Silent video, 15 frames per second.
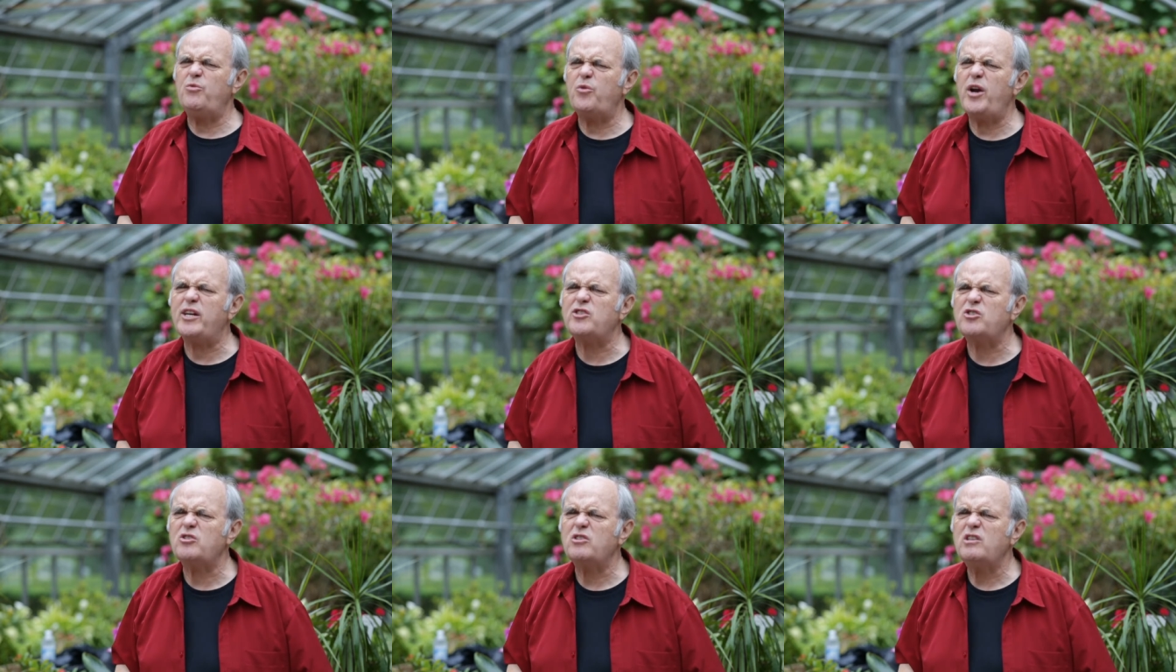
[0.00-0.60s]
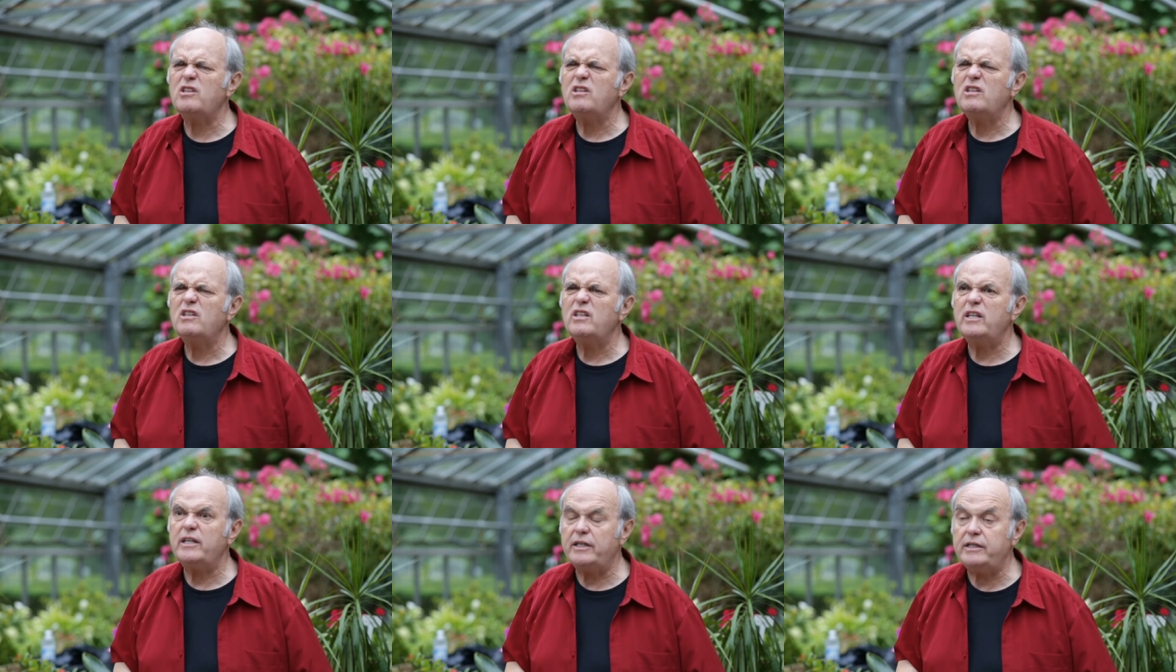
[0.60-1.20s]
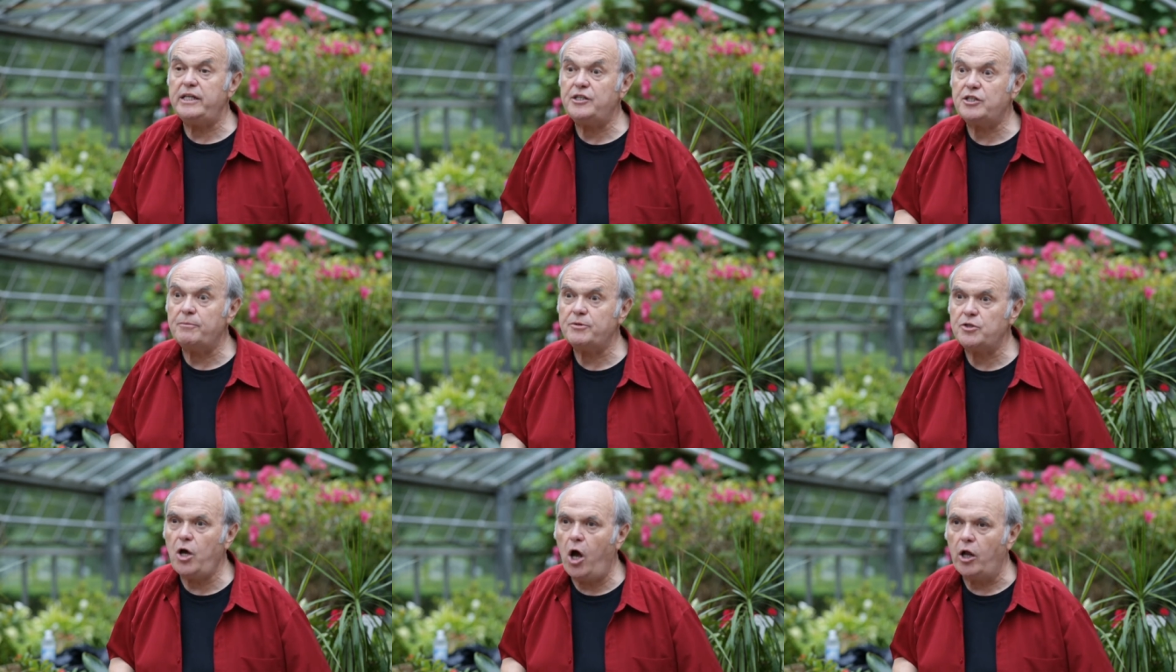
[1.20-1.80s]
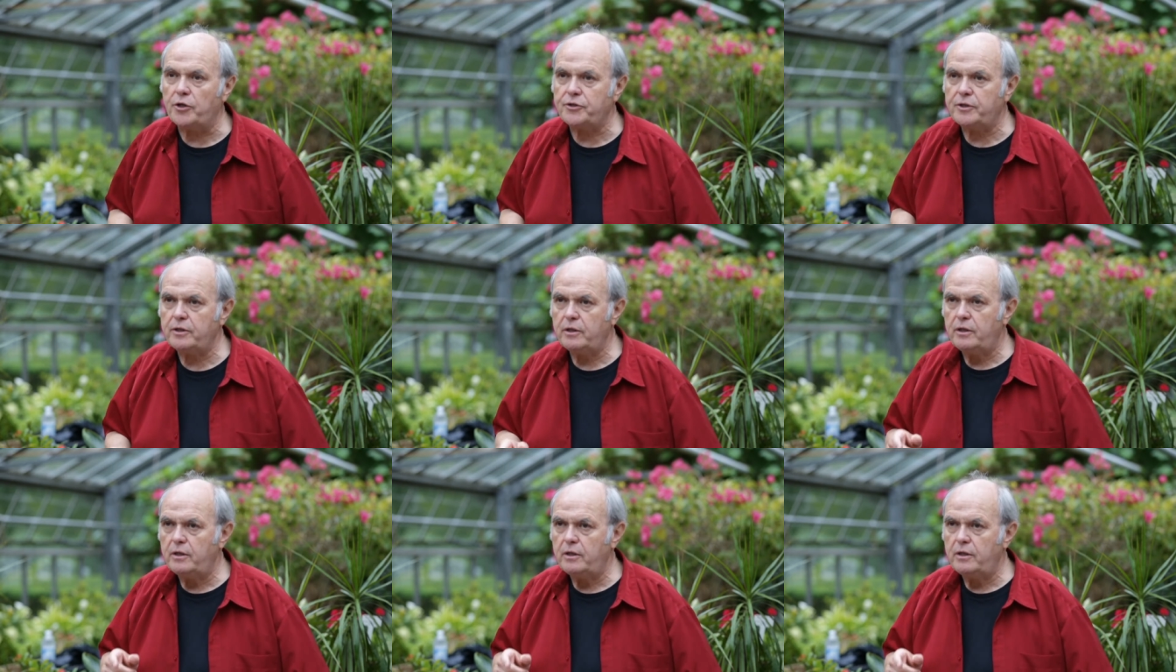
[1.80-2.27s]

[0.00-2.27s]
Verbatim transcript: fresh. I need some salt."